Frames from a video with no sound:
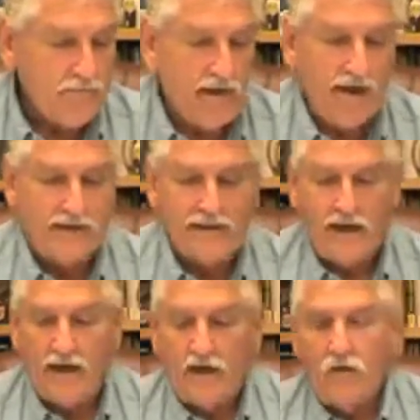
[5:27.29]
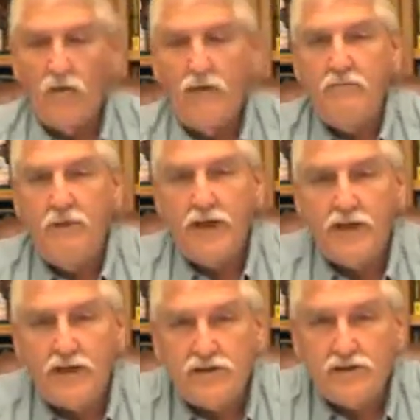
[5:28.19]
And one
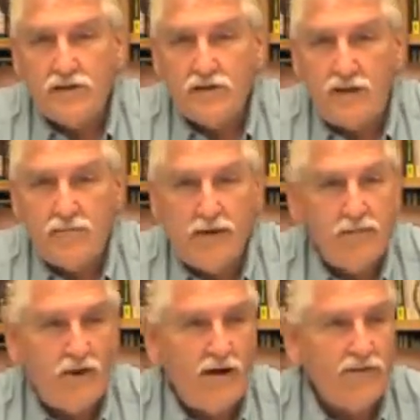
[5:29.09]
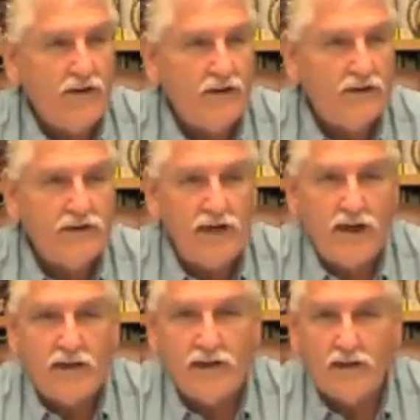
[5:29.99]
big issue that people have to
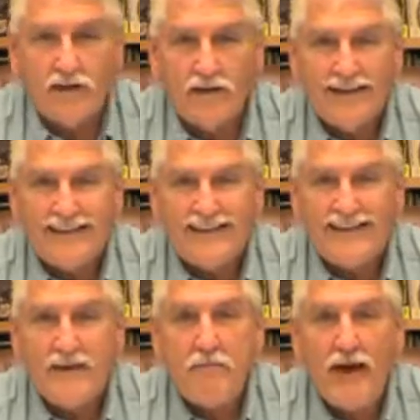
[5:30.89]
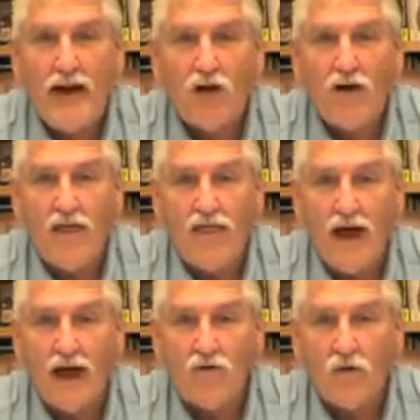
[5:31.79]
understand here is the
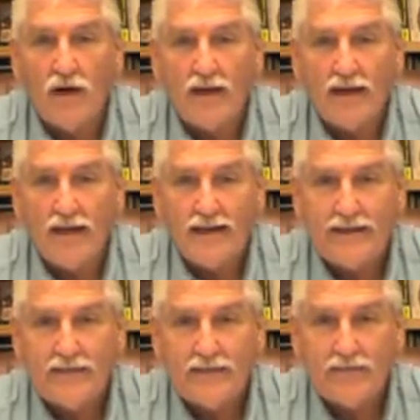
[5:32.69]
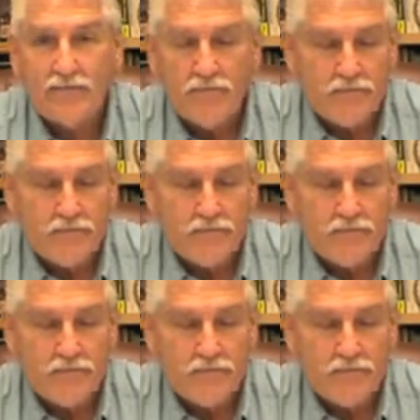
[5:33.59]
parathyroid glands.